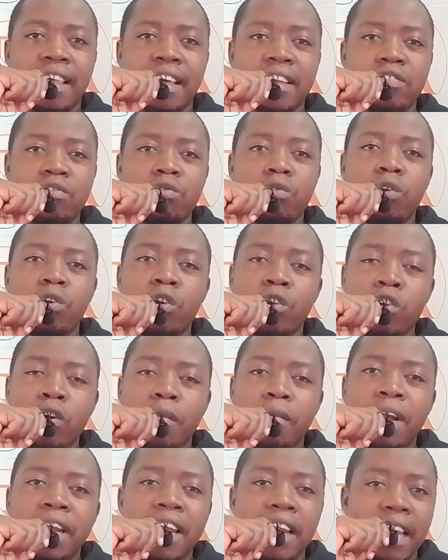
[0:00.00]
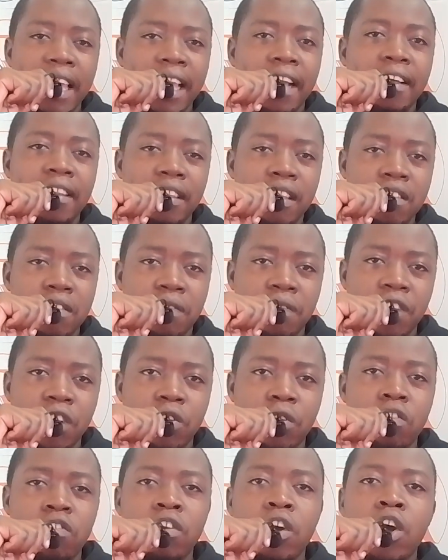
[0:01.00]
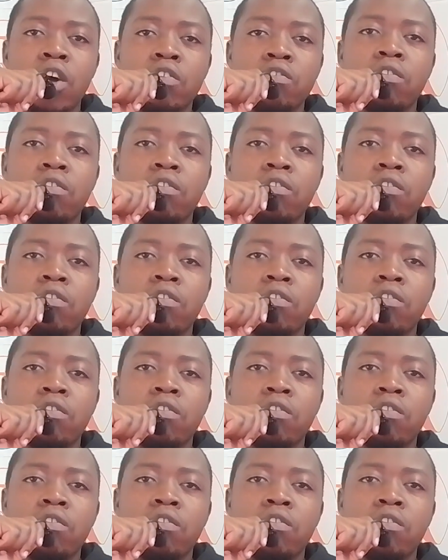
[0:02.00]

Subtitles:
that you normally like these videos,